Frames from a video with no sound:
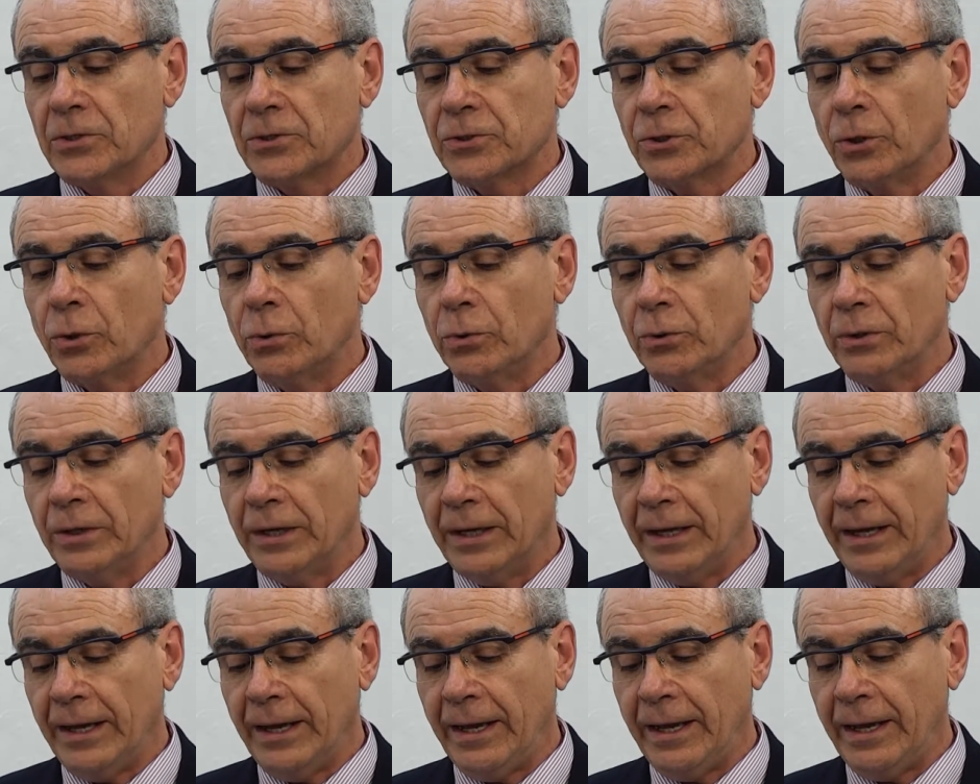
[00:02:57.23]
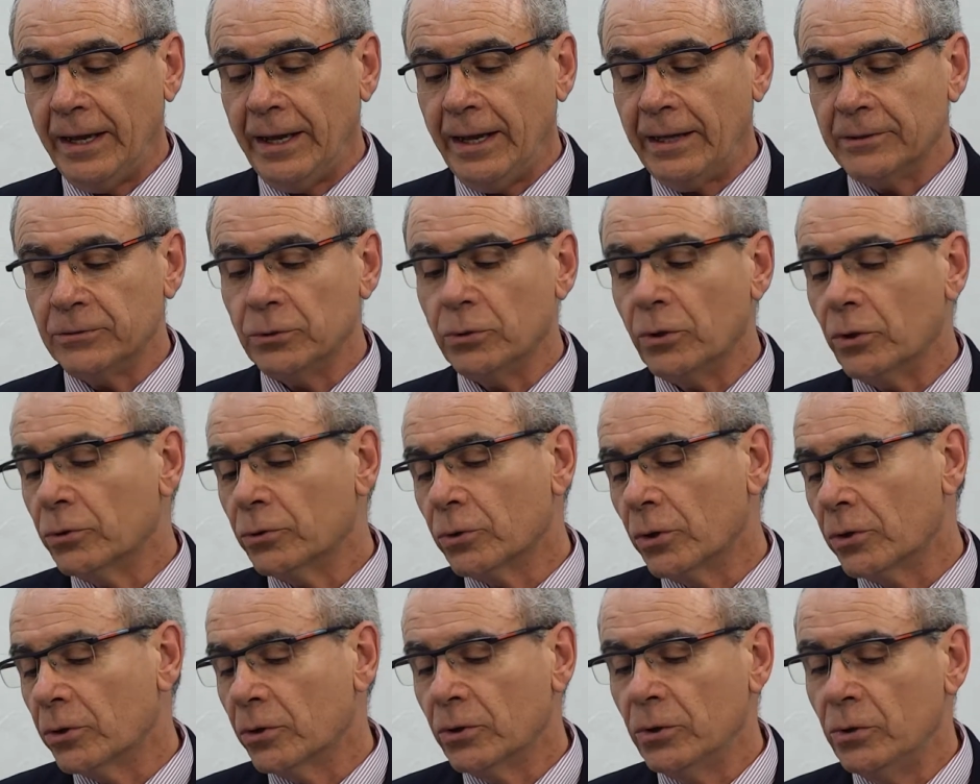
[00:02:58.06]
So to
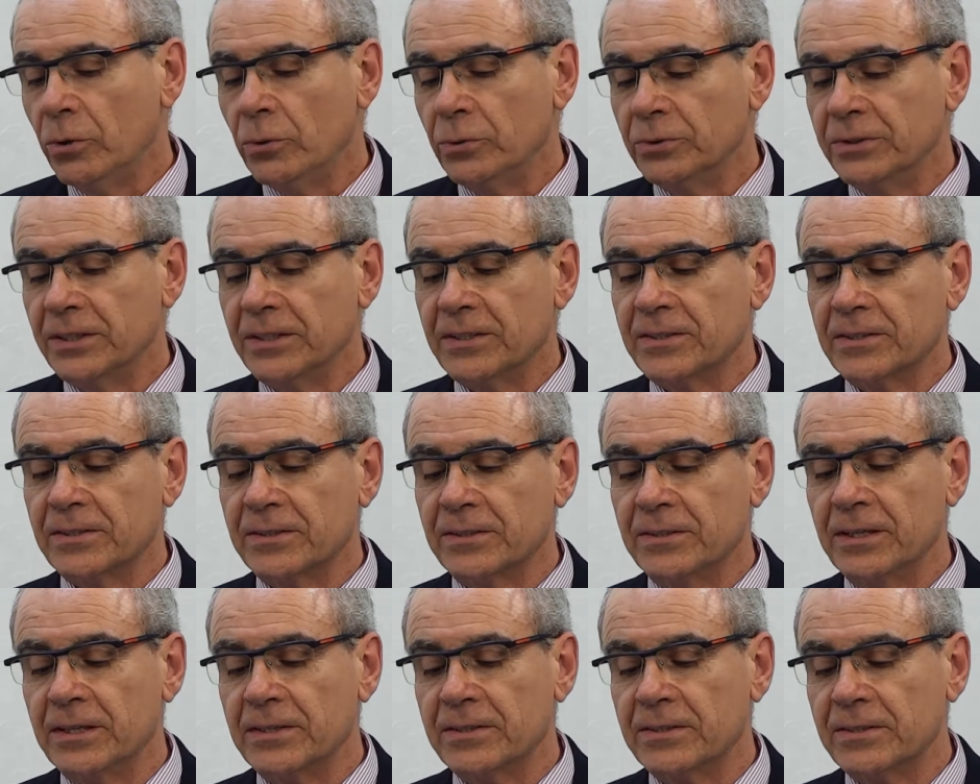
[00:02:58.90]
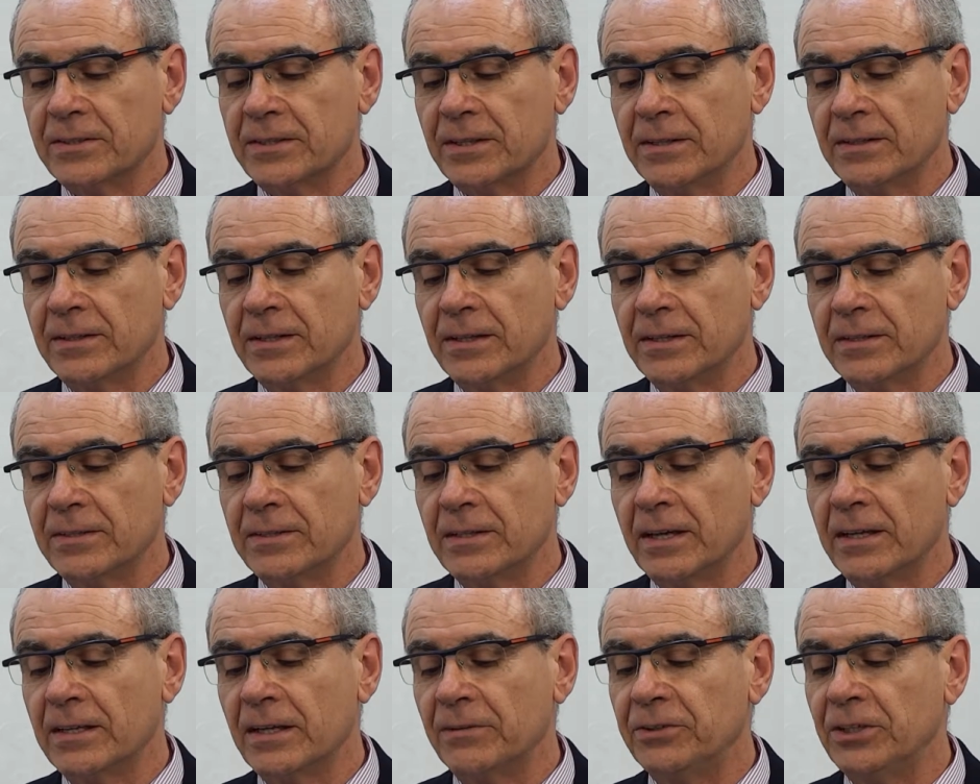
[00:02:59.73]
conclude this
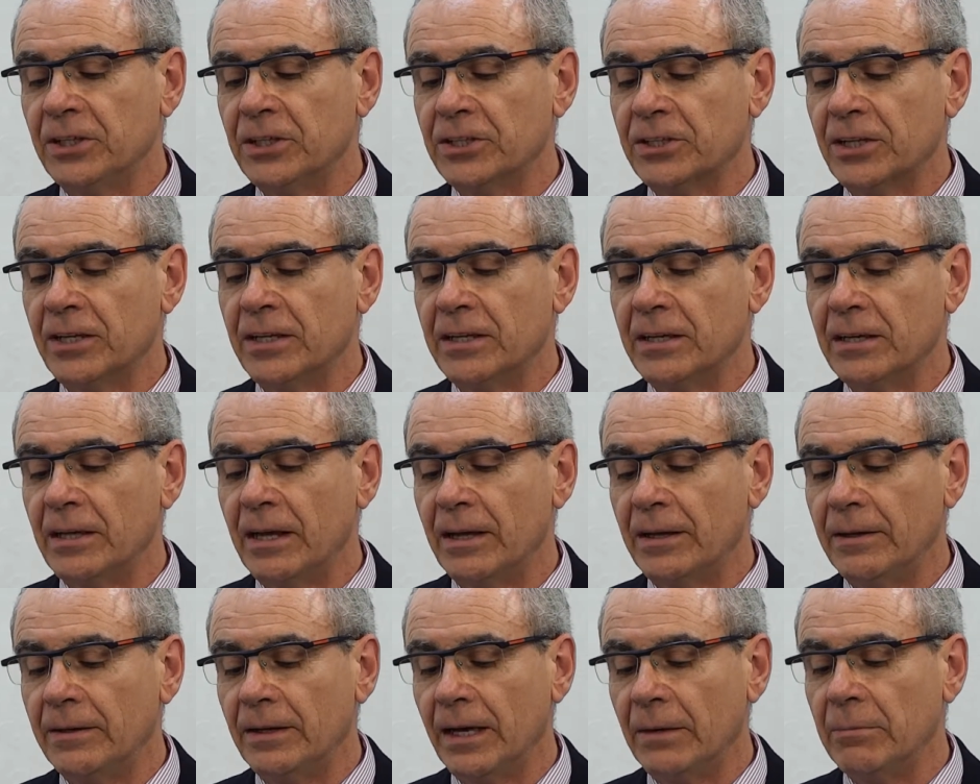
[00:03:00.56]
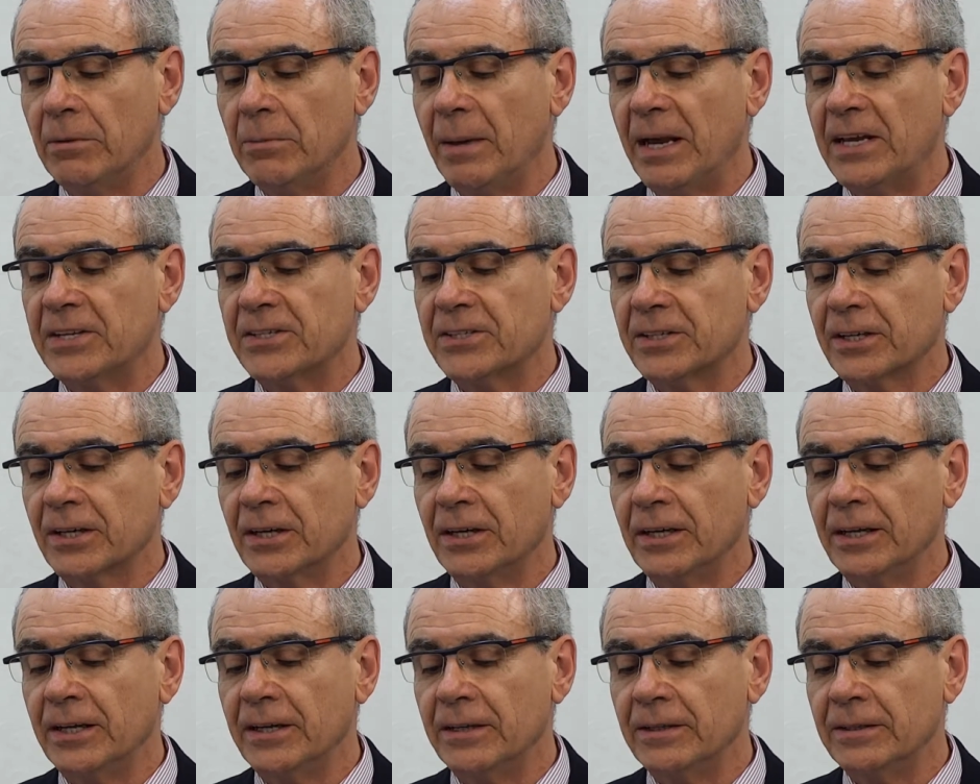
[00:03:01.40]
definition, I mean
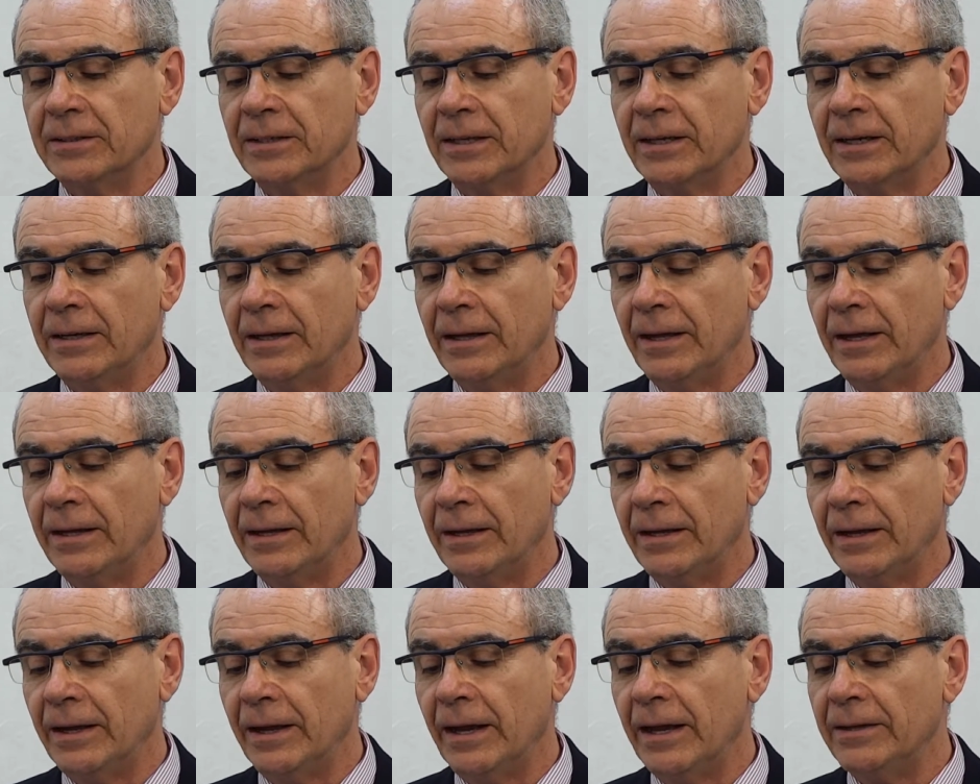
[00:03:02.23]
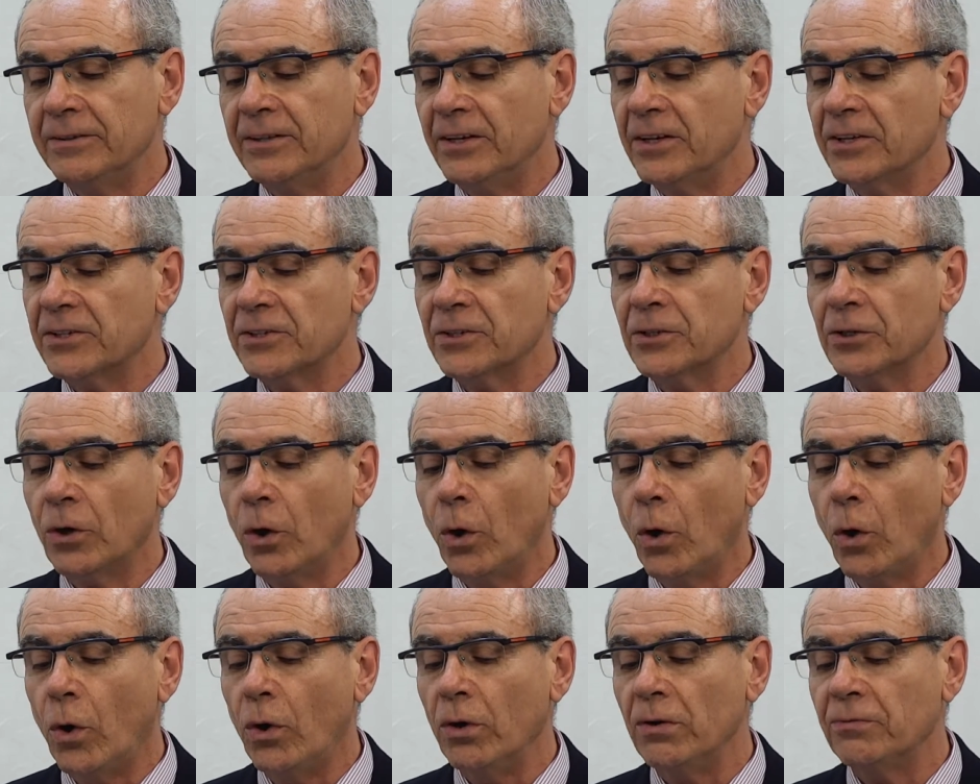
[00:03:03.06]
basically there is the
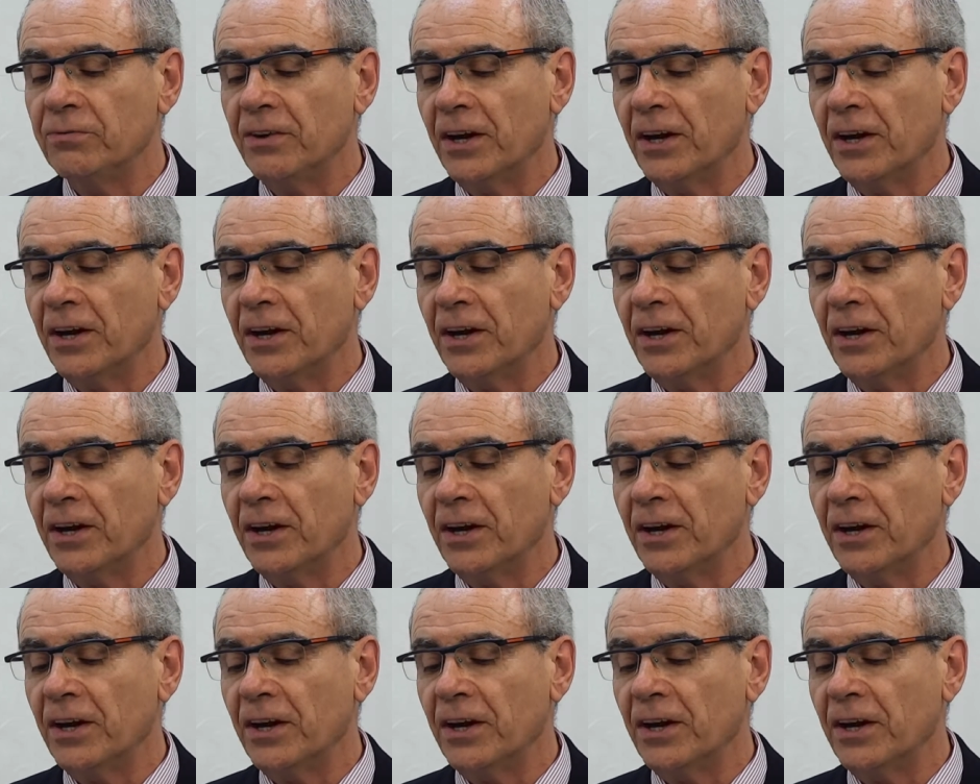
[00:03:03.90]
all